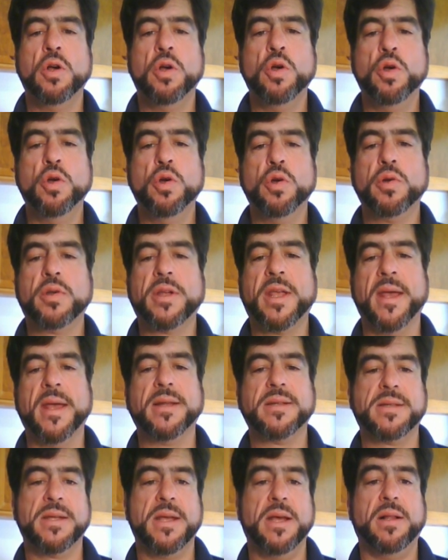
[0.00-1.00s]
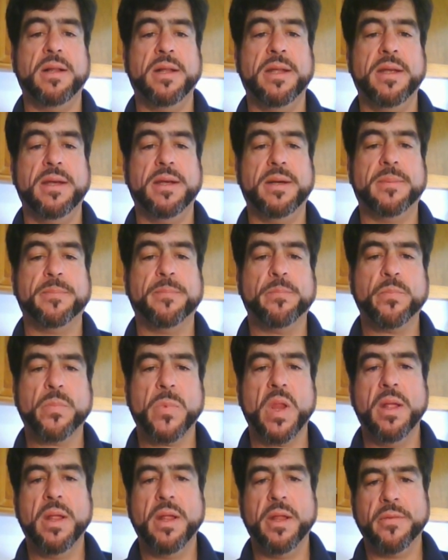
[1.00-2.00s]
Who can tell him?
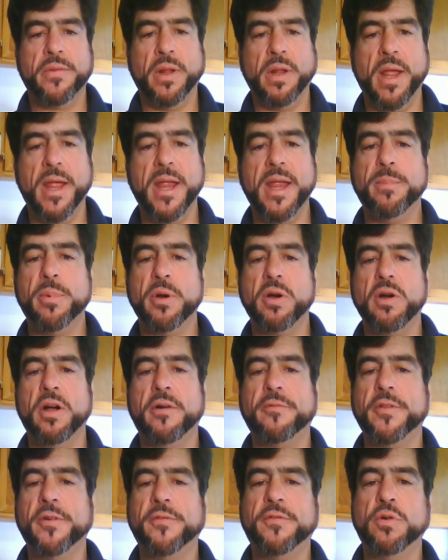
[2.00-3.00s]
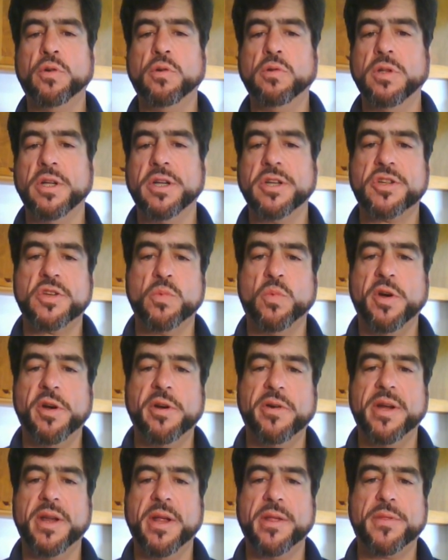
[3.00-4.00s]
The labor of the foolish
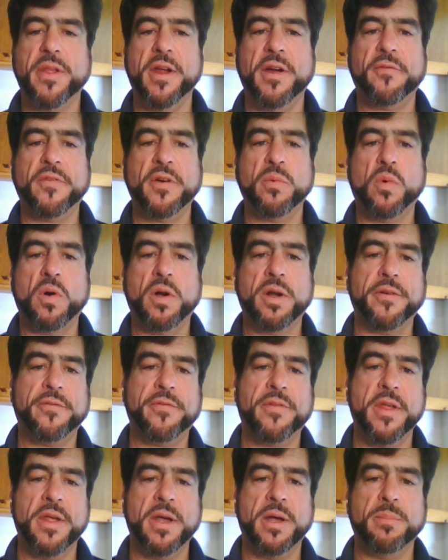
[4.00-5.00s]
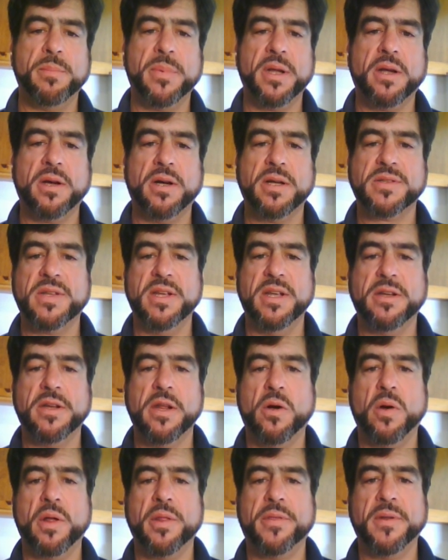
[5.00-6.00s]
wearieth every one of them, because he
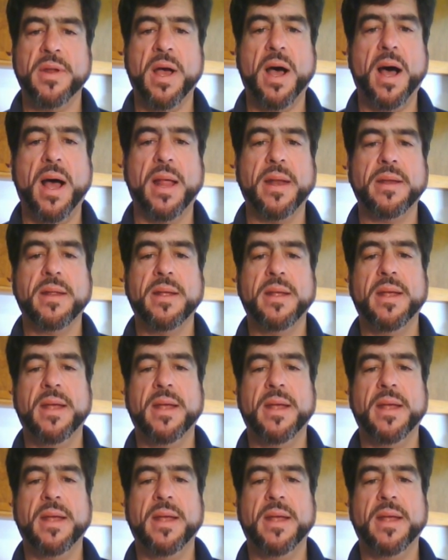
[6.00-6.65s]
knoweth not